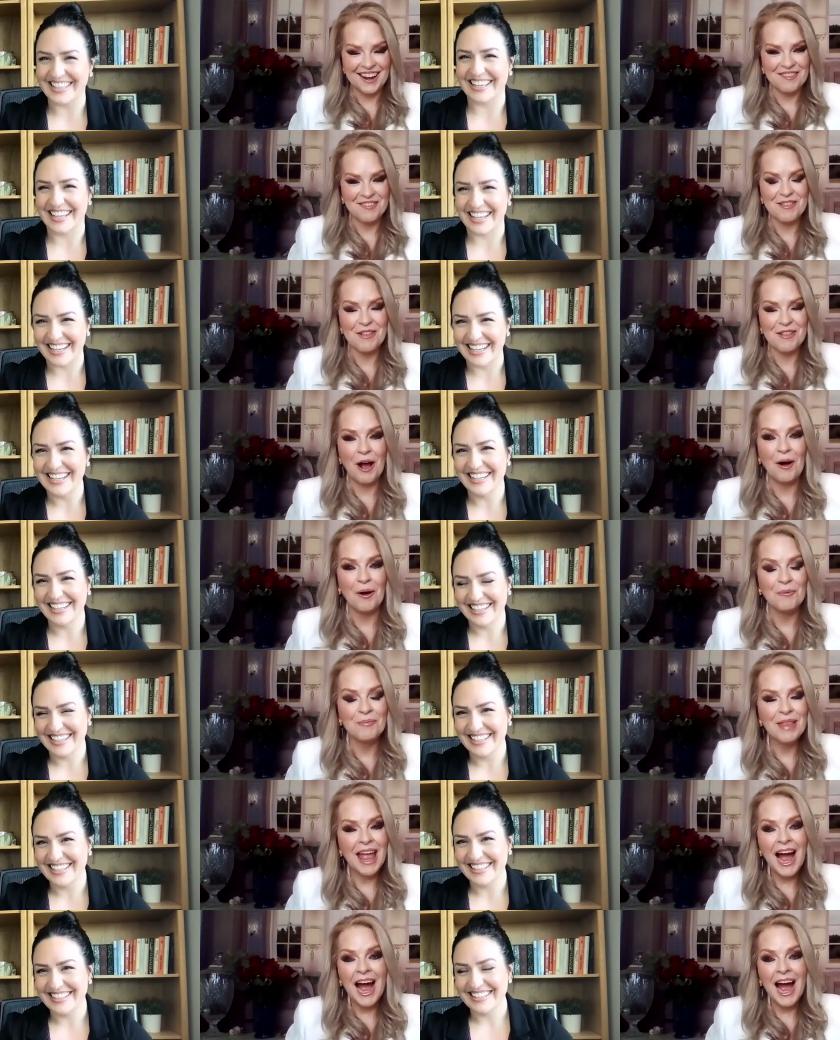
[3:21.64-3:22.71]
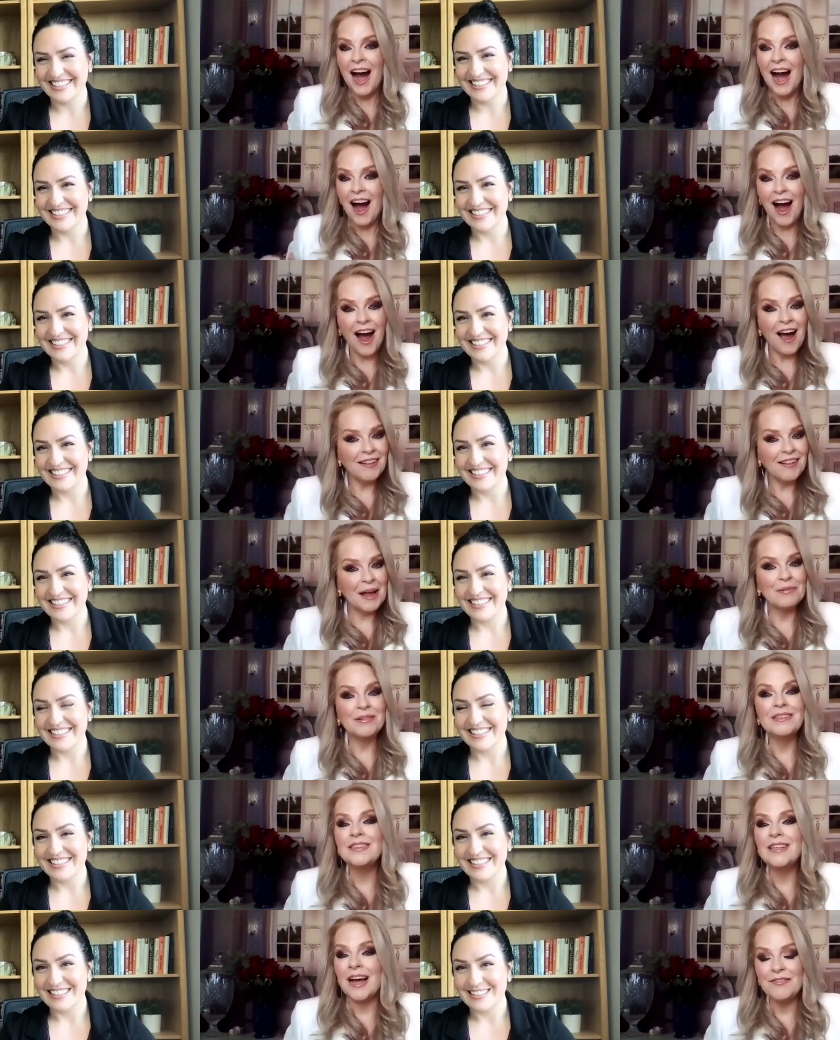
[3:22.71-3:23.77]
Speaker 1: Yeah. so, all I'd
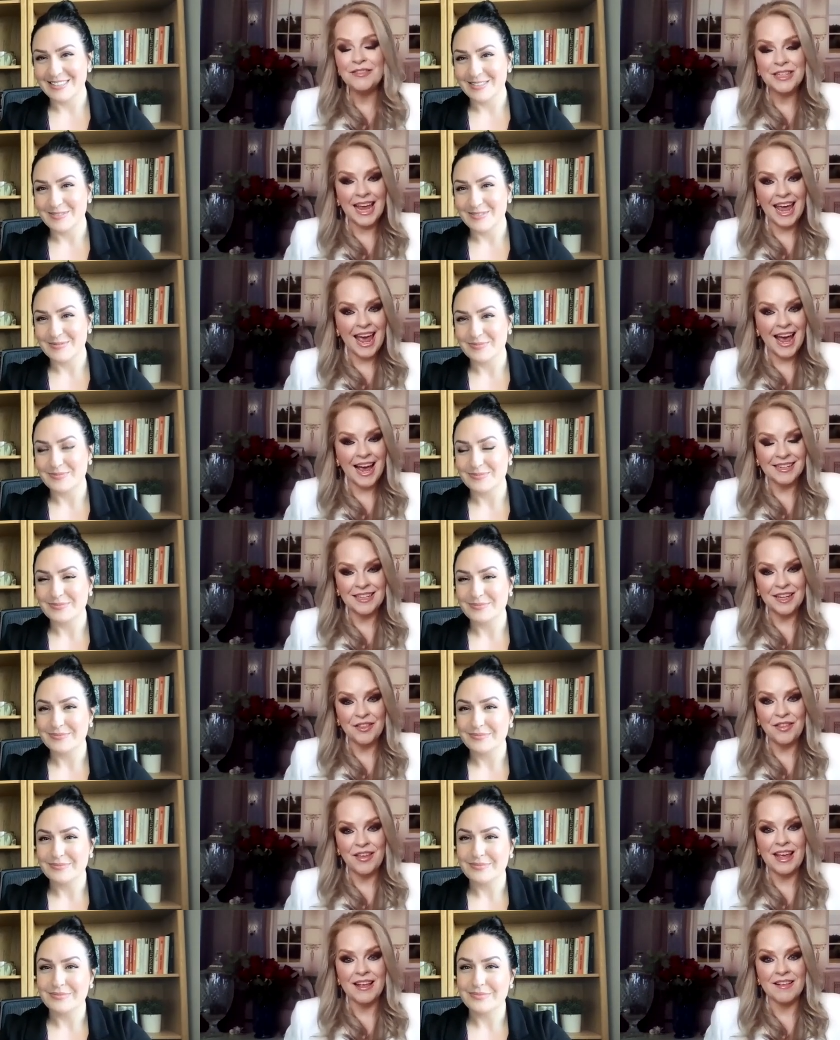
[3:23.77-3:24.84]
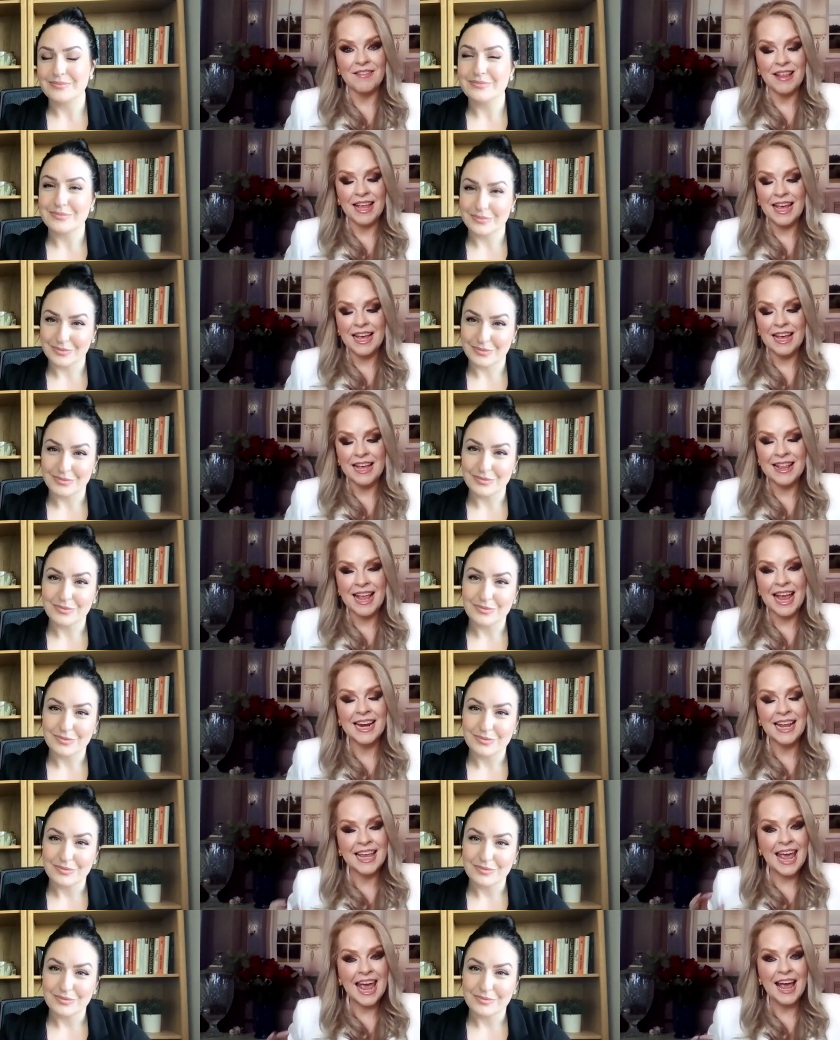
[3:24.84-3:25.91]
love to add to this is,
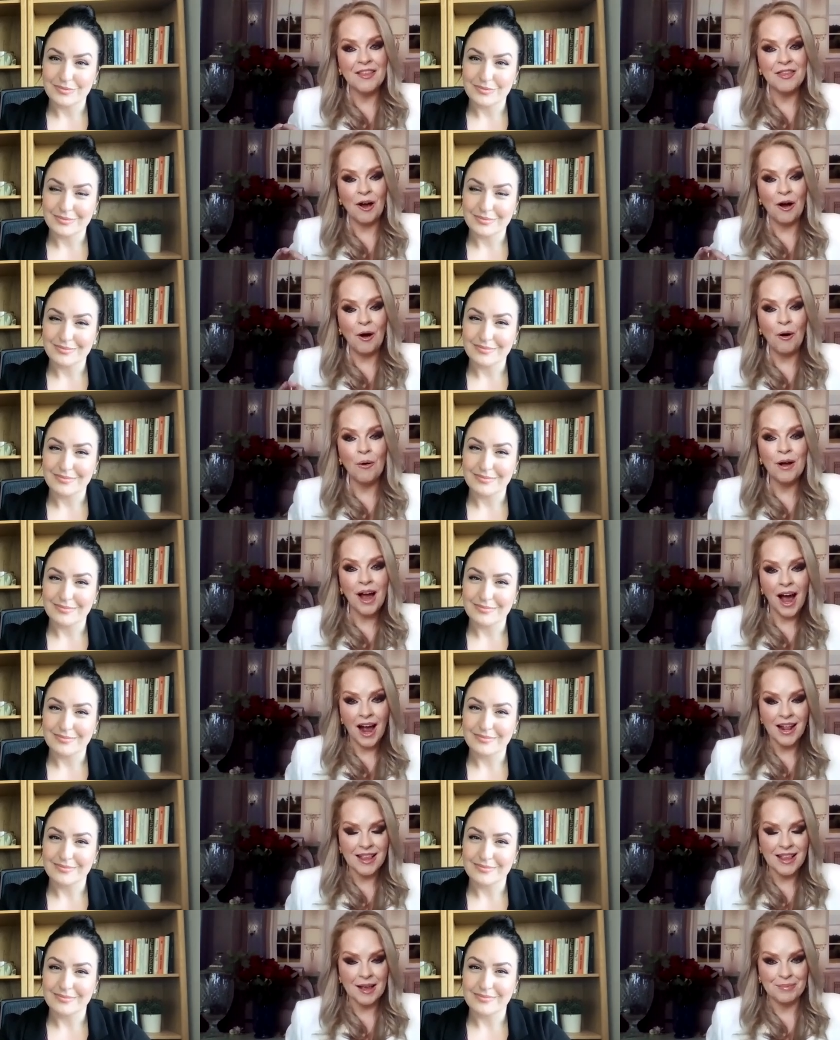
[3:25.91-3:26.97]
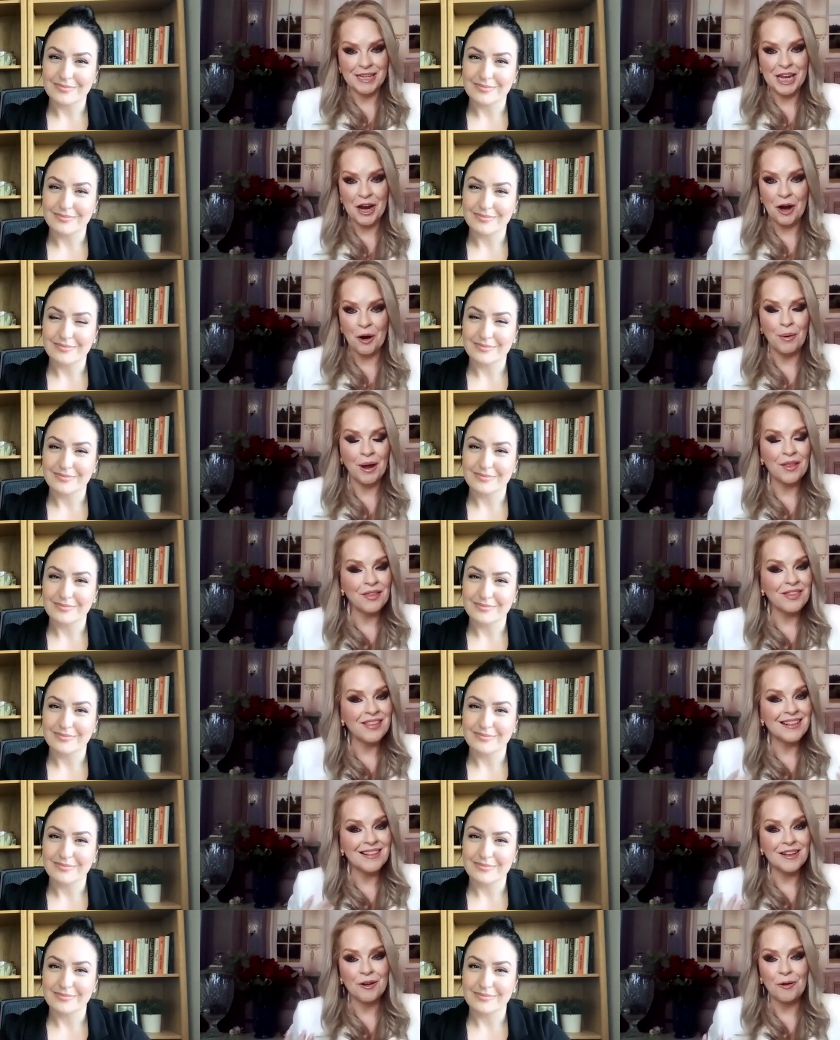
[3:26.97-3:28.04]
and again, the whole concept here with
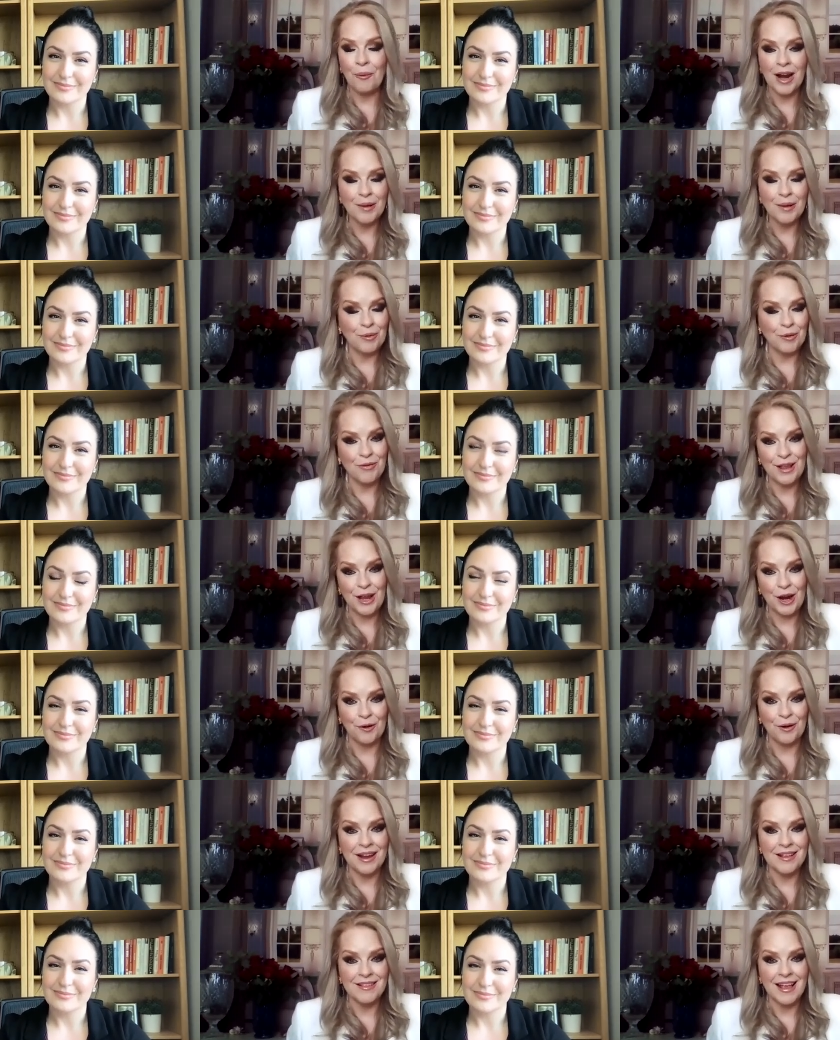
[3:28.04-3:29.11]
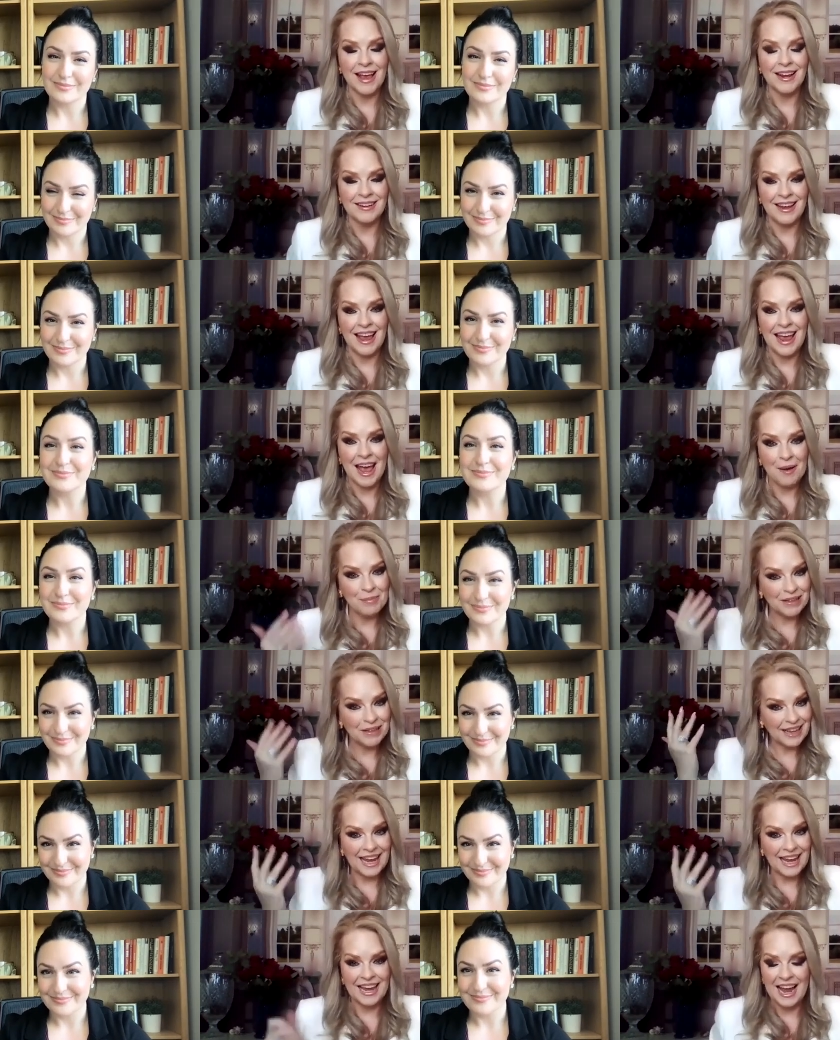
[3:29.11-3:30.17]
this incredible series that
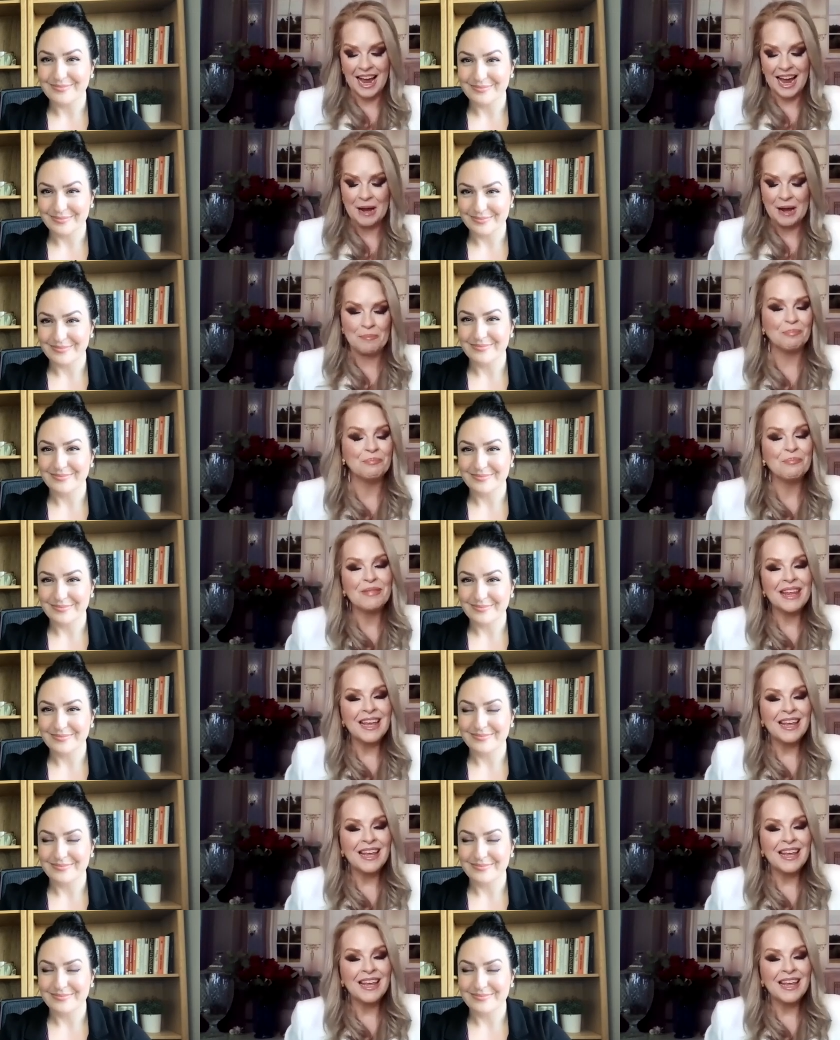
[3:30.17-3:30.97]
Emily um,